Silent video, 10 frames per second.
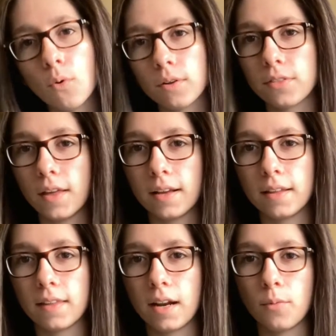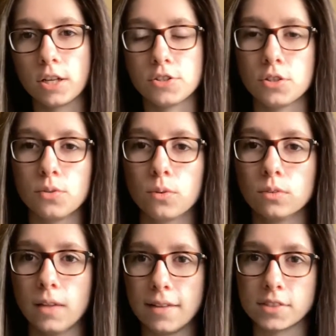more thing that I want to do
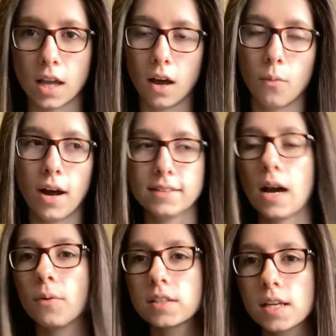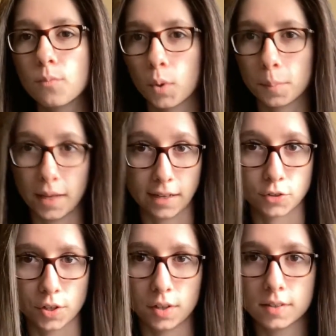lifestyle wise, I want to take more
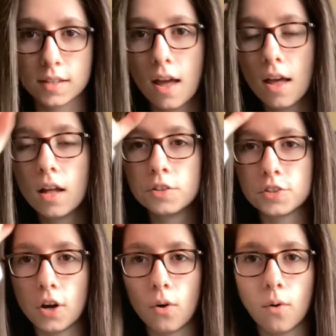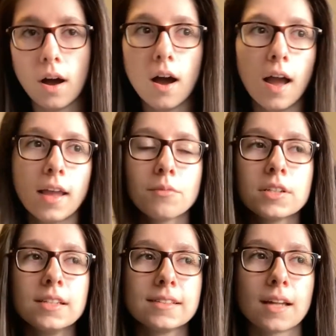pictures. So it
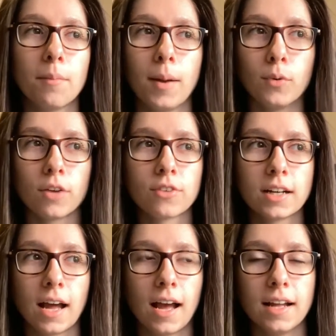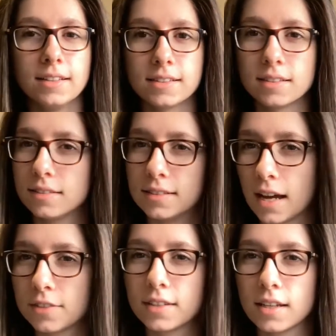was my boyfriend and I's, is that
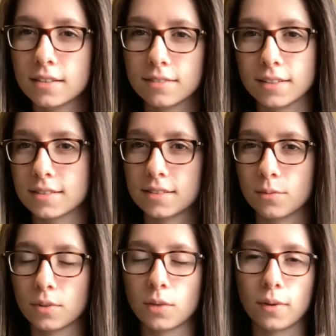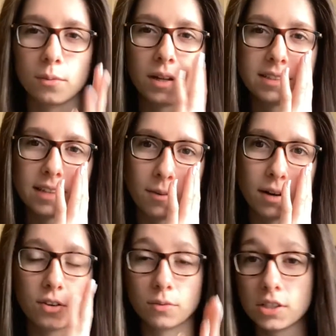how you say it? That's a really weird way to say it,
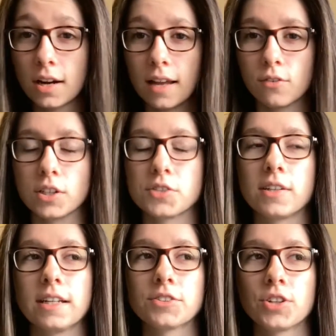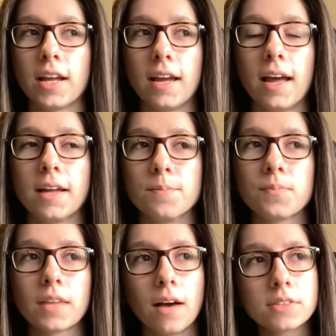whatever. It was our anniversary yesterday and
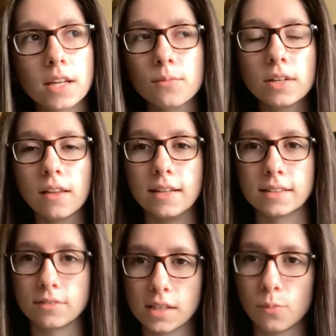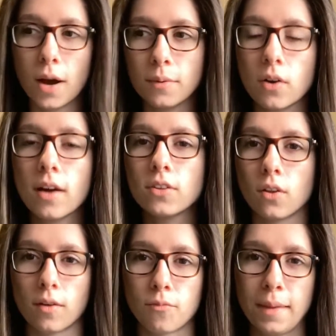I was like realizing, I was like, wow, we don't have a
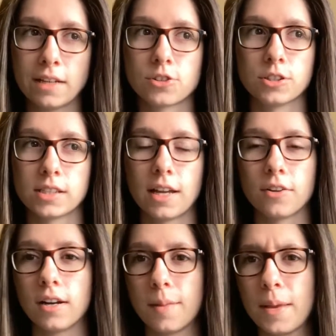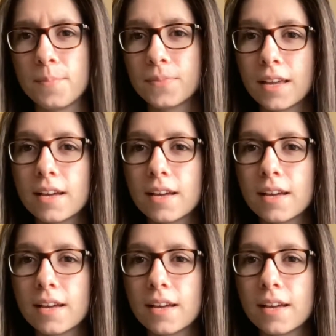lot of pictures together. And I mean,